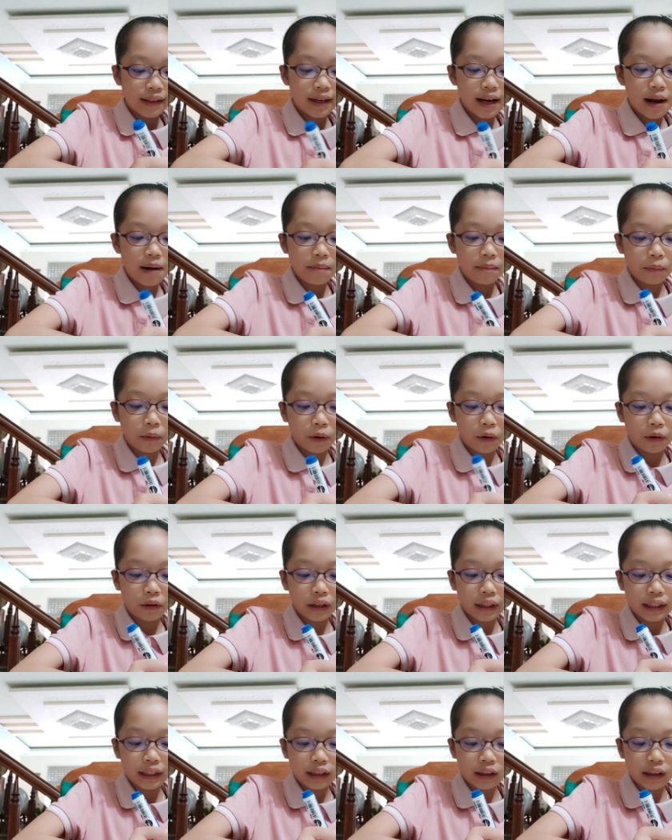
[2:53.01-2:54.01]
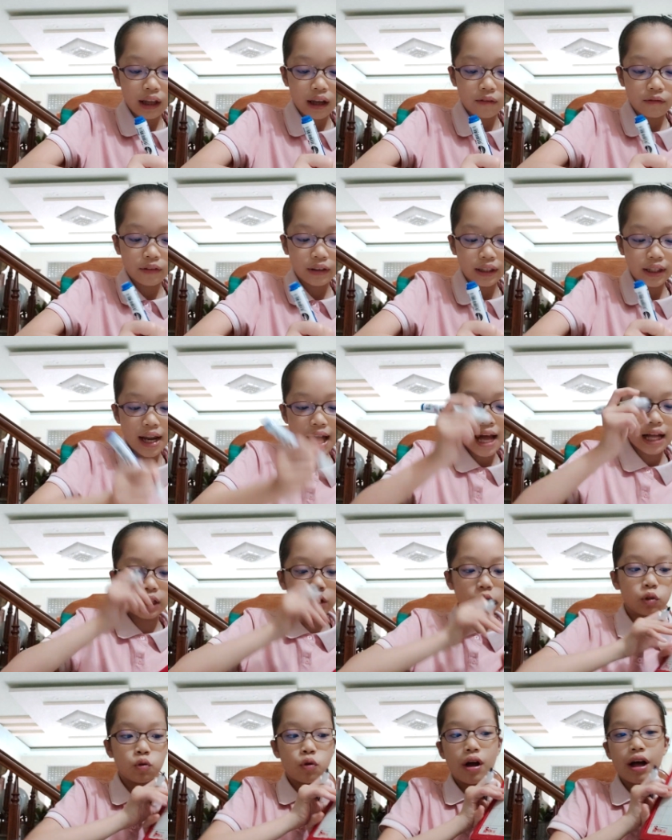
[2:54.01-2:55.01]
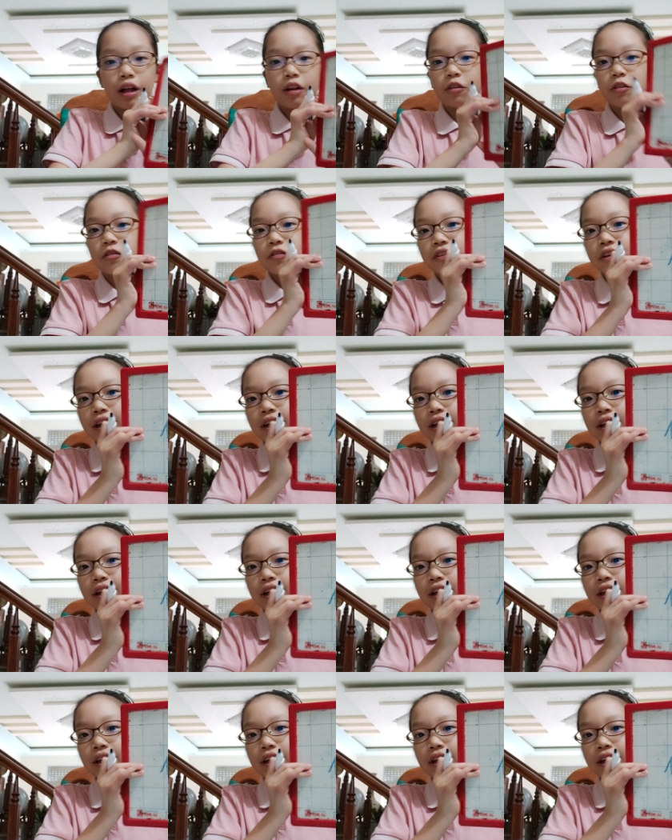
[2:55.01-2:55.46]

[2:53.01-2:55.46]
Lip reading: number 11 and 12.